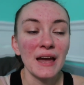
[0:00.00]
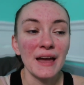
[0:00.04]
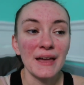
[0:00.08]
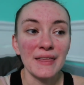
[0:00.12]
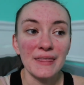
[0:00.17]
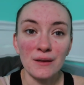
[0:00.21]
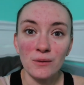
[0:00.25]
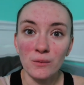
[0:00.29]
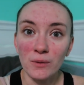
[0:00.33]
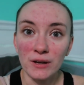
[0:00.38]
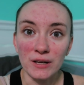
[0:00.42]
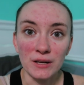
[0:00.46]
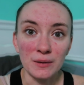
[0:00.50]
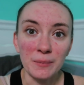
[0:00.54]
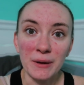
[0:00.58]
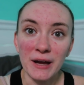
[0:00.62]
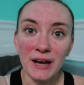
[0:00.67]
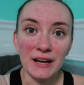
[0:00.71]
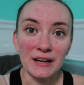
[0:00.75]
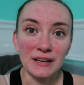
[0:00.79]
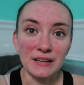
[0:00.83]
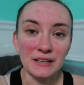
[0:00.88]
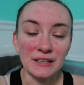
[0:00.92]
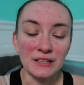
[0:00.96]
and then wind up
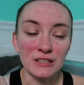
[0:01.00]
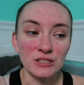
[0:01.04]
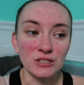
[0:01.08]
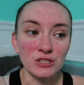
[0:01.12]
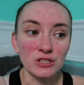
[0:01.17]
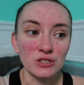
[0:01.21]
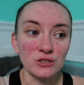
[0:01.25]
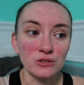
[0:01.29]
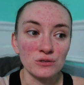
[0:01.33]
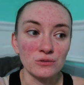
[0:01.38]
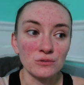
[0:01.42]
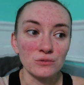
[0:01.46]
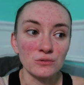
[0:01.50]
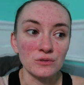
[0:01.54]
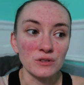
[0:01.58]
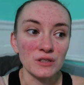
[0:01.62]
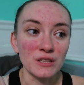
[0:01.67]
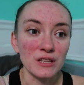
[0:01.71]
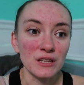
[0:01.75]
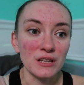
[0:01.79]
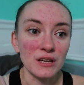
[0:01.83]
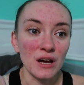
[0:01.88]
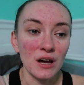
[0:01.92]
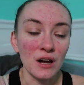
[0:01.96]
adding it to
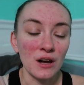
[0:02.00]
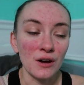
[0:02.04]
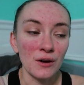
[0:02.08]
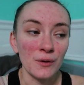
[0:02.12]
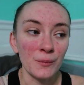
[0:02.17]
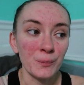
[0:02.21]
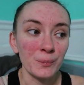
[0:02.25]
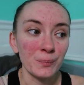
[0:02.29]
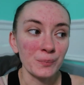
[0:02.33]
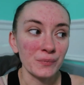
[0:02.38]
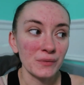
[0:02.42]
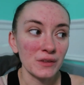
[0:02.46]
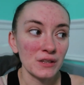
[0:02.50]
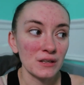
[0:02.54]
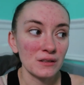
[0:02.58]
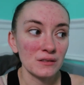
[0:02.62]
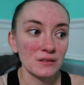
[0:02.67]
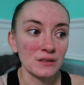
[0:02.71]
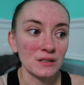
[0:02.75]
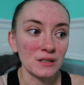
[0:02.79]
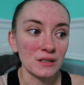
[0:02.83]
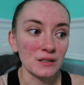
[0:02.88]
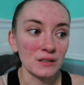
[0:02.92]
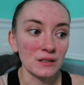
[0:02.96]
the um
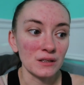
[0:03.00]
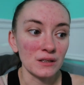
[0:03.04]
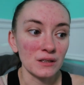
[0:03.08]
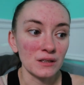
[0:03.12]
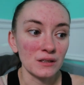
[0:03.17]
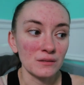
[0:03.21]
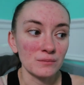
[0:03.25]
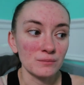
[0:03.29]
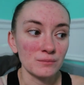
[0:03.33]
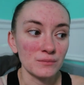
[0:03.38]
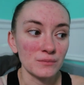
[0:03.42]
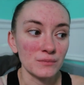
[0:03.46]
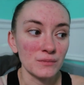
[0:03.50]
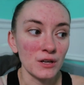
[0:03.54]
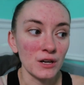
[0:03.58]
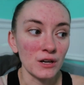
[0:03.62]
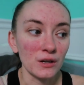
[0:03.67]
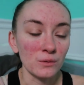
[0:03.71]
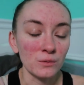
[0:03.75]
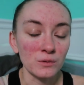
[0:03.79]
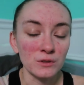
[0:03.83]
the uh,